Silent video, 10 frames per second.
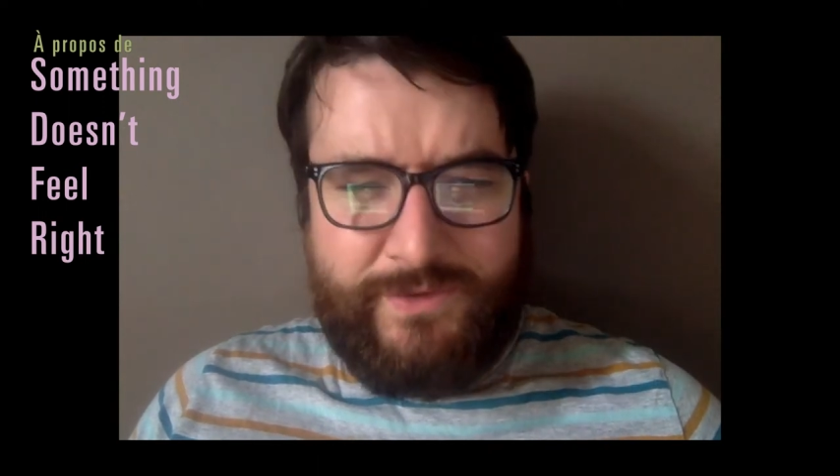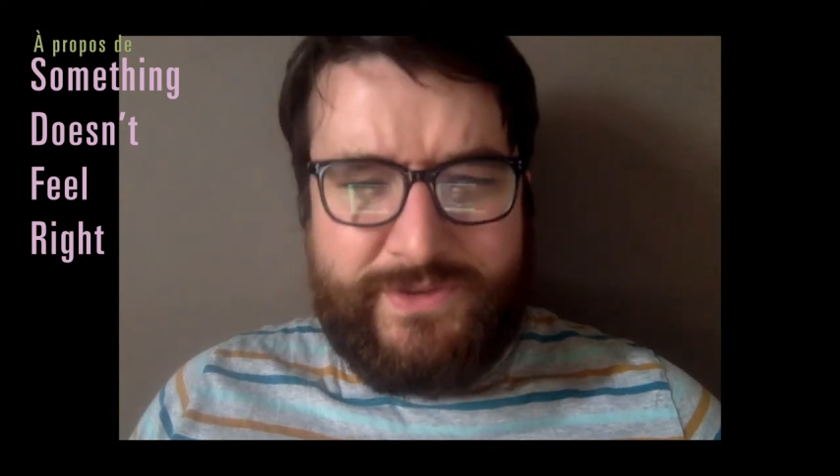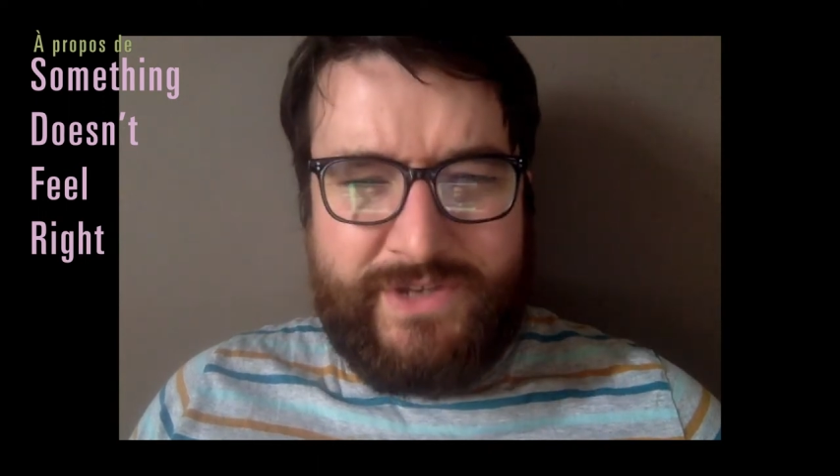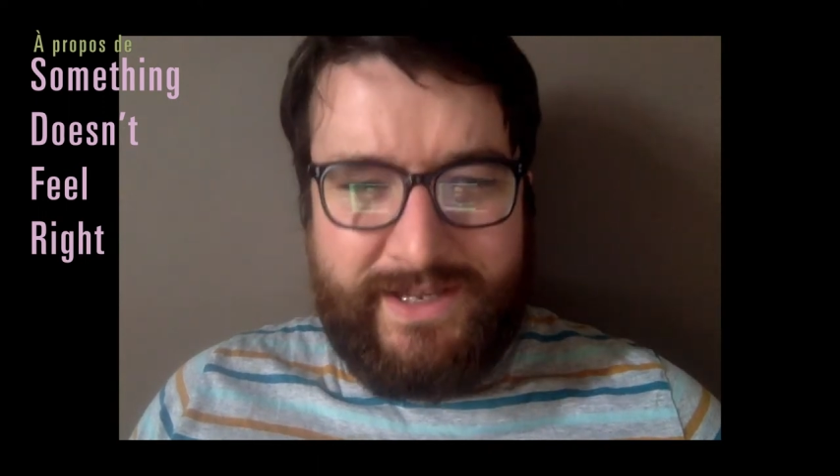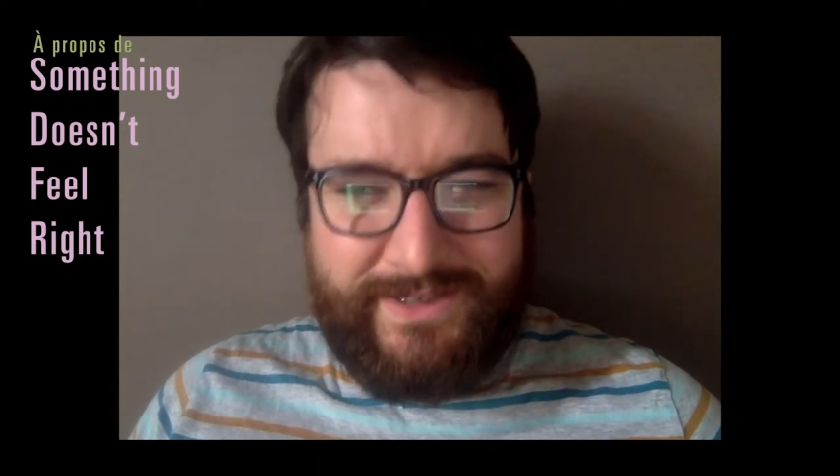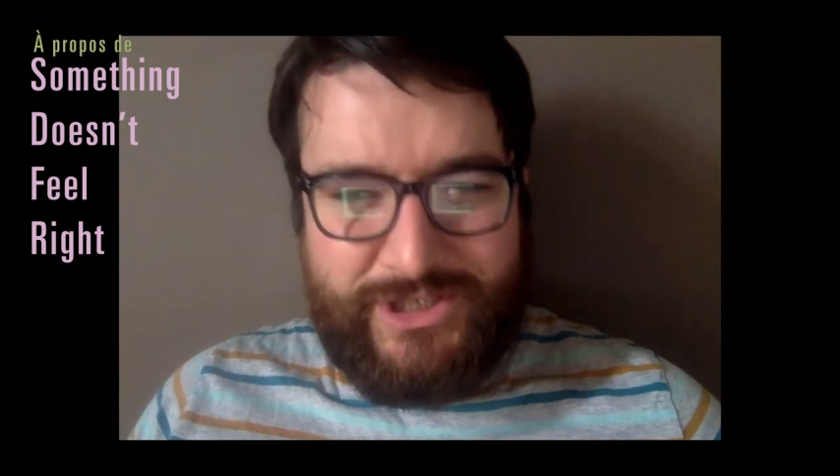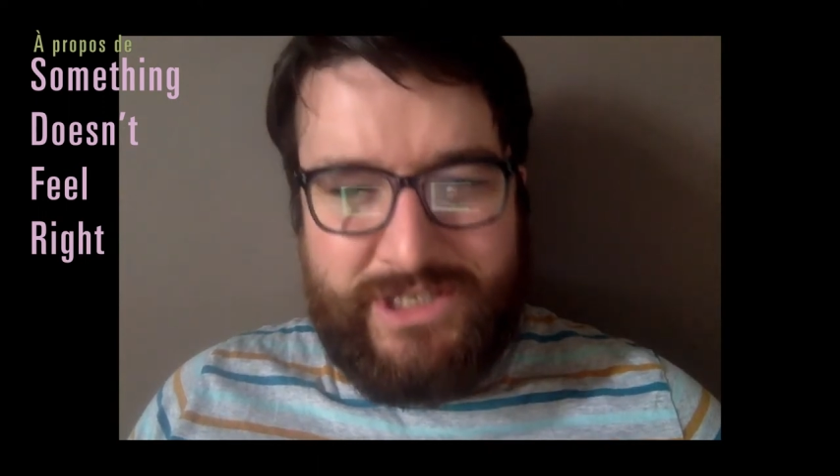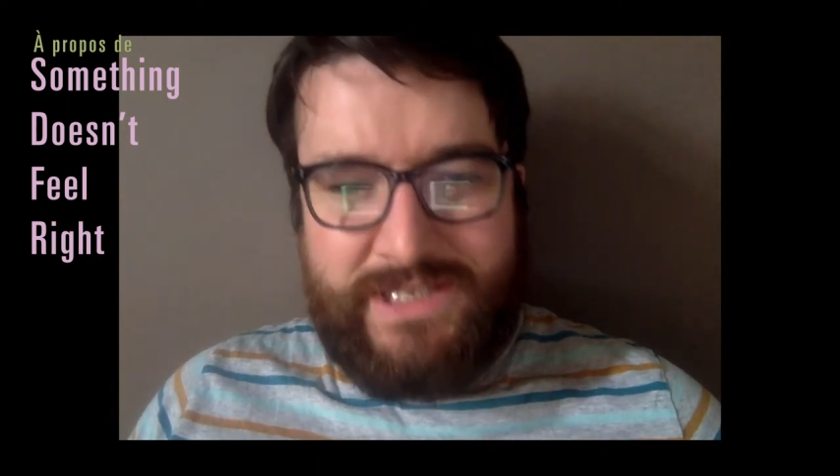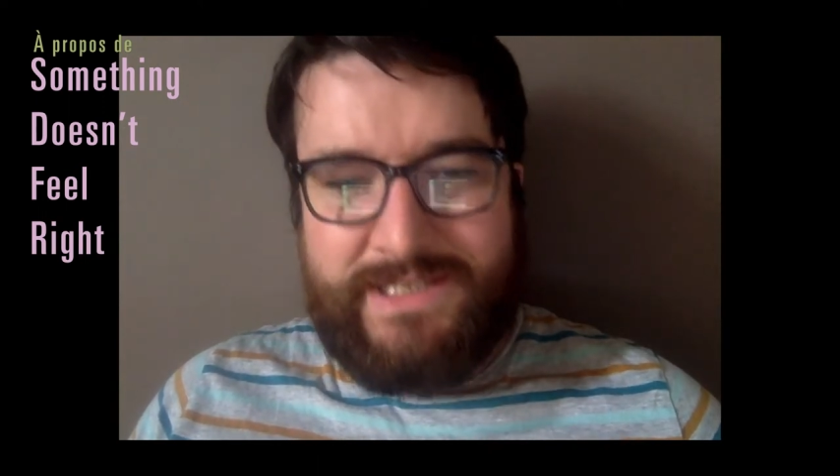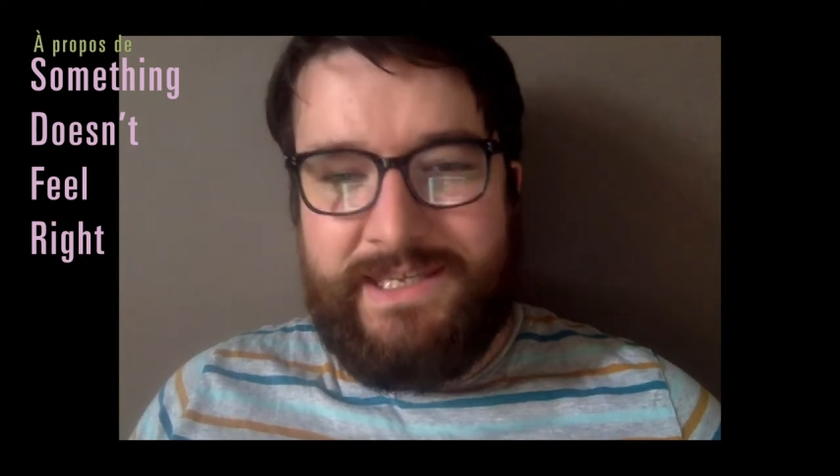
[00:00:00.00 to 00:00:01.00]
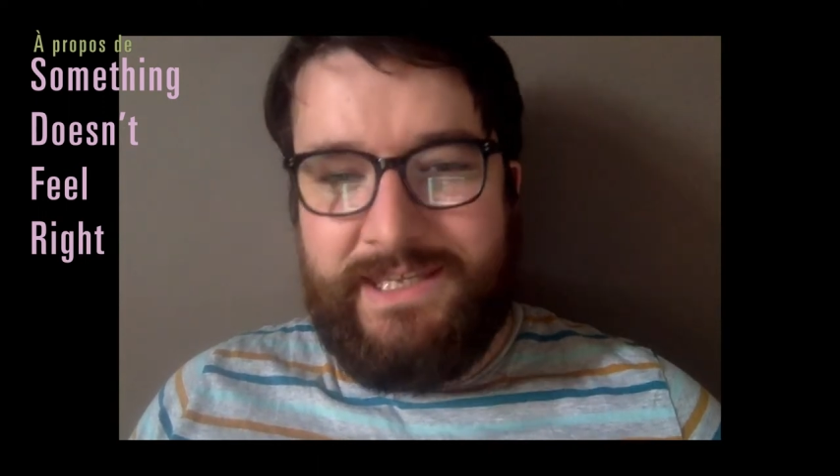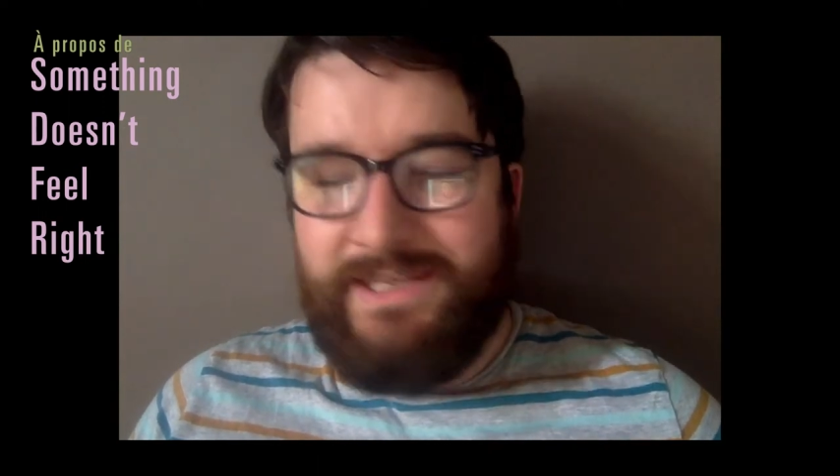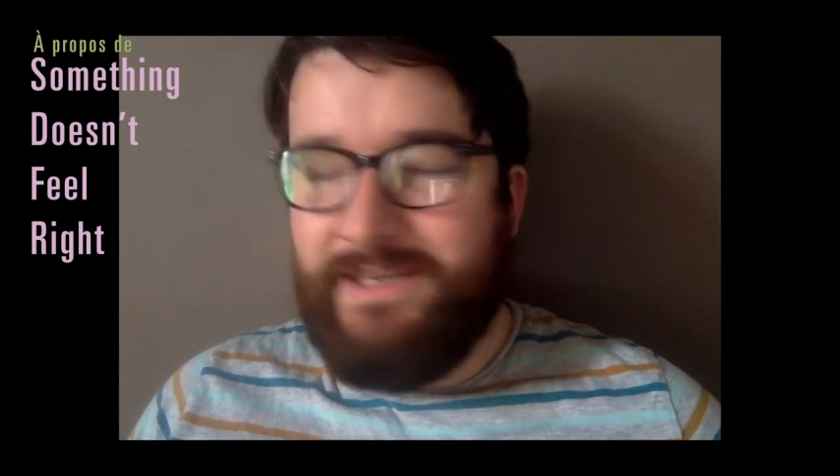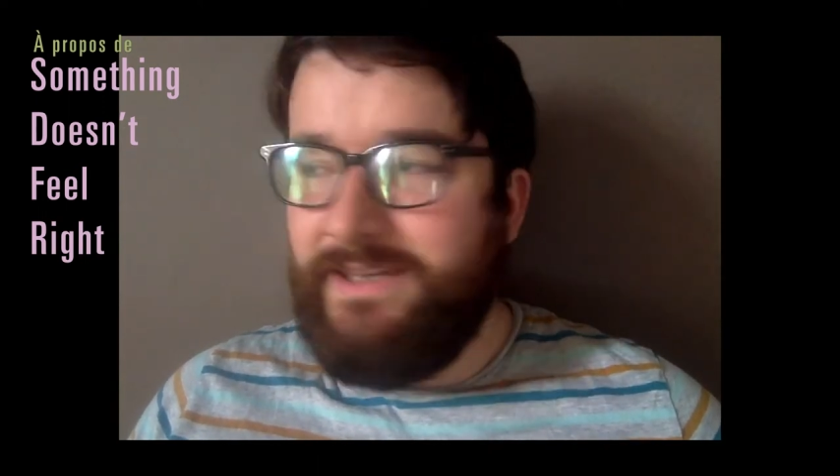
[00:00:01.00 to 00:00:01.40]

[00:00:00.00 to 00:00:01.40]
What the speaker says: those kind of cheesy